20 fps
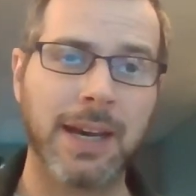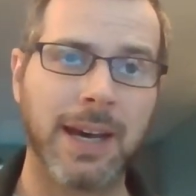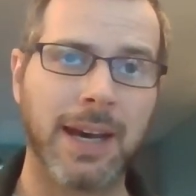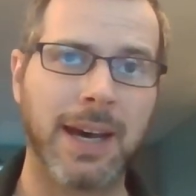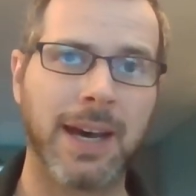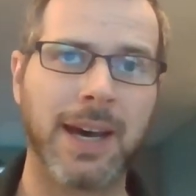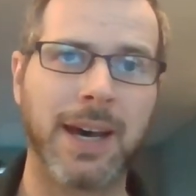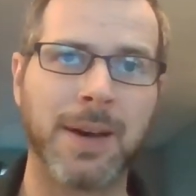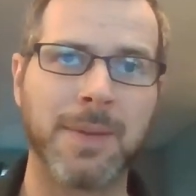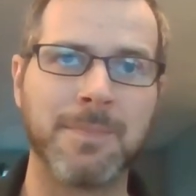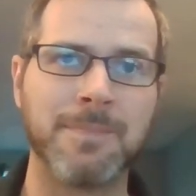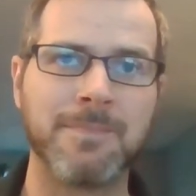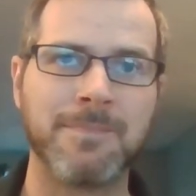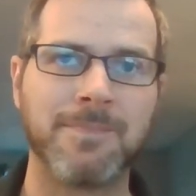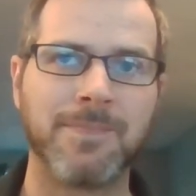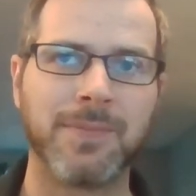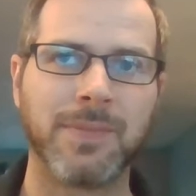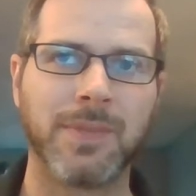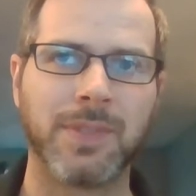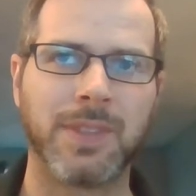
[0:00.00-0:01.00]
Um,
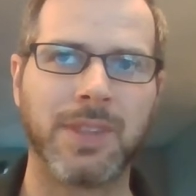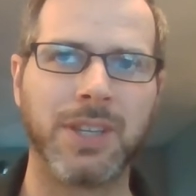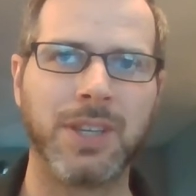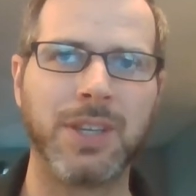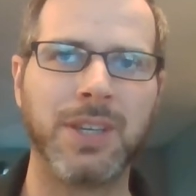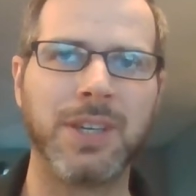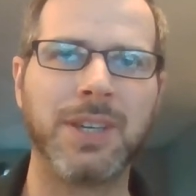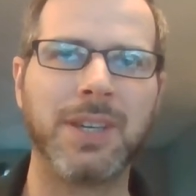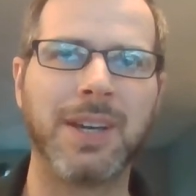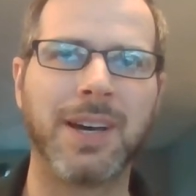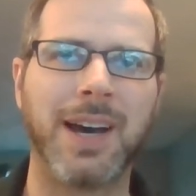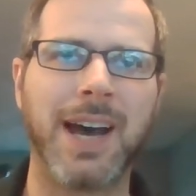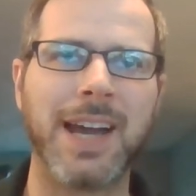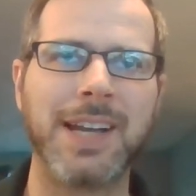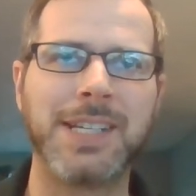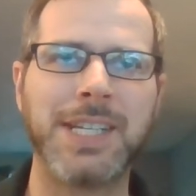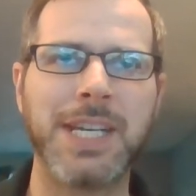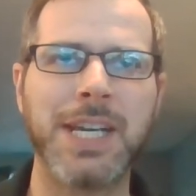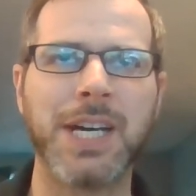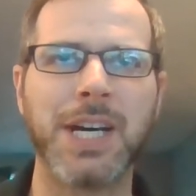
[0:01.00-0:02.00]
the
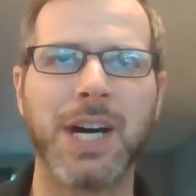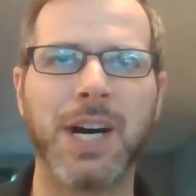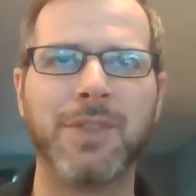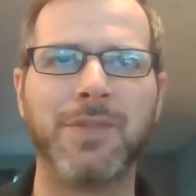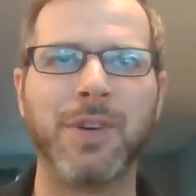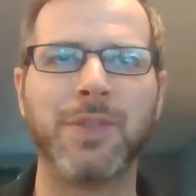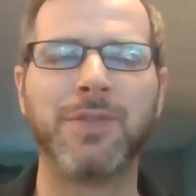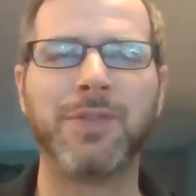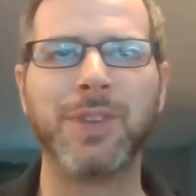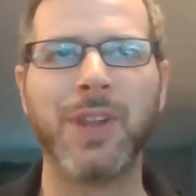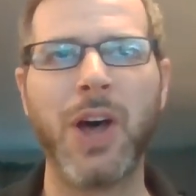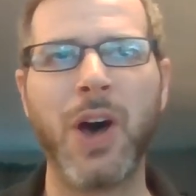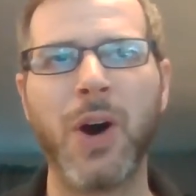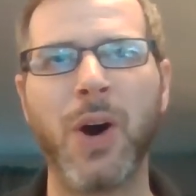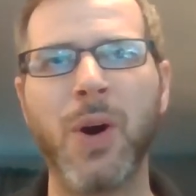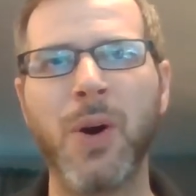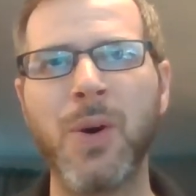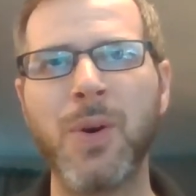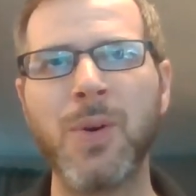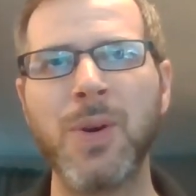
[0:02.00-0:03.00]
idea of a
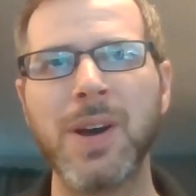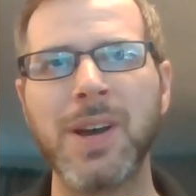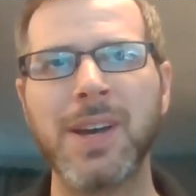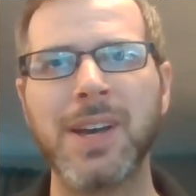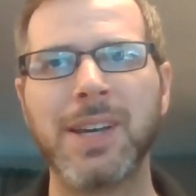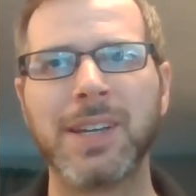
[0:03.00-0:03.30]
flow